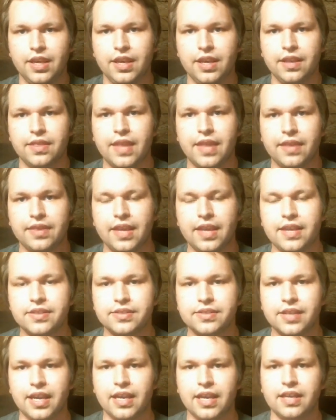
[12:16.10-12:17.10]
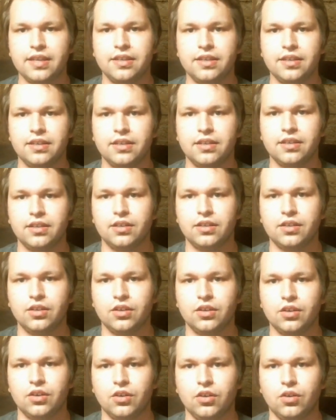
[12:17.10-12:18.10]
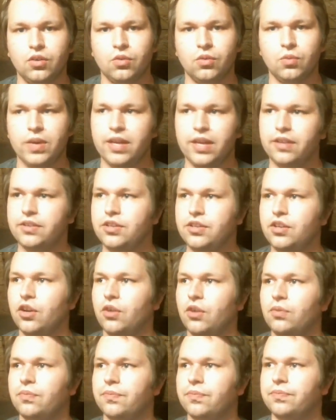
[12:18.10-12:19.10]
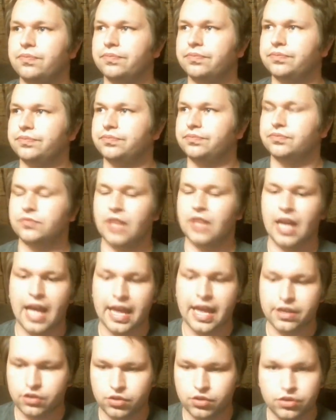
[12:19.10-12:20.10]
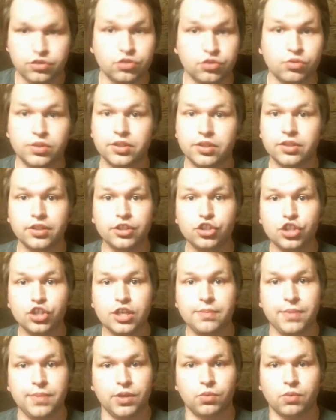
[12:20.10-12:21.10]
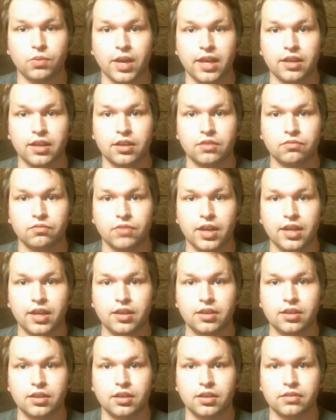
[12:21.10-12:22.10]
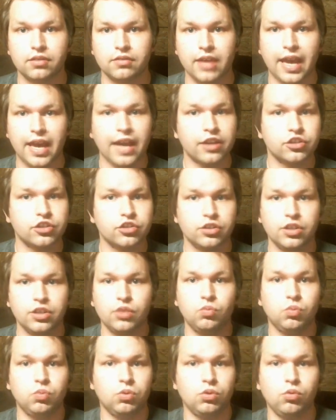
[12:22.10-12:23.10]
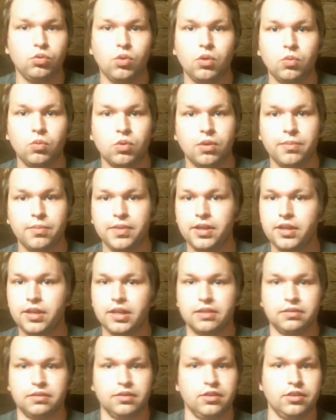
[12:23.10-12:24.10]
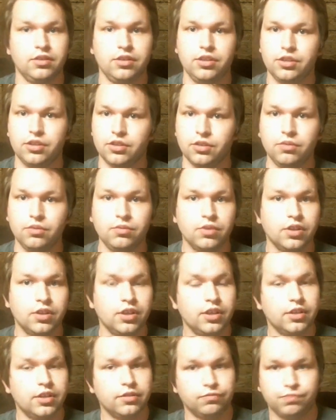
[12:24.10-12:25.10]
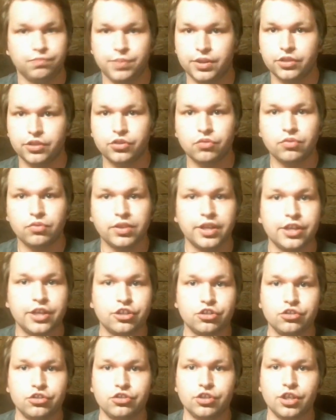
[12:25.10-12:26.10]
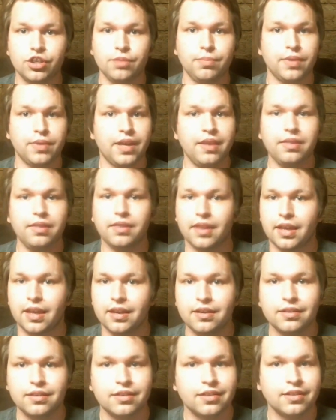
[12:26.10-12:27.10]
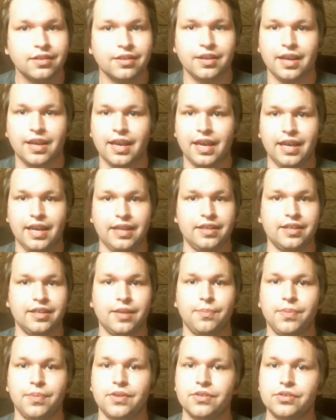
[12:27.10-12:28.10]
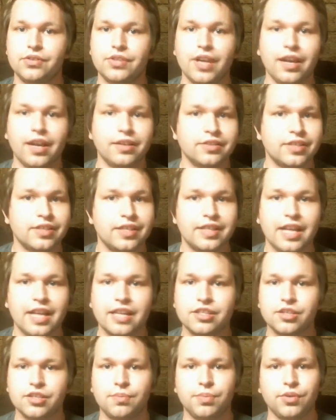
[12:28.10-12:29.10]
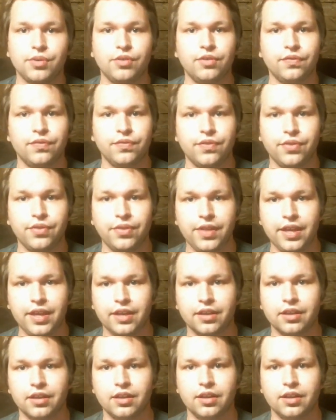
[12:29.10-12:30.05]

That they say, well, I could do it the legitimate way, right? Actually woo a woman and, build a relationship and then end up in sex, and that's a beautiful thing.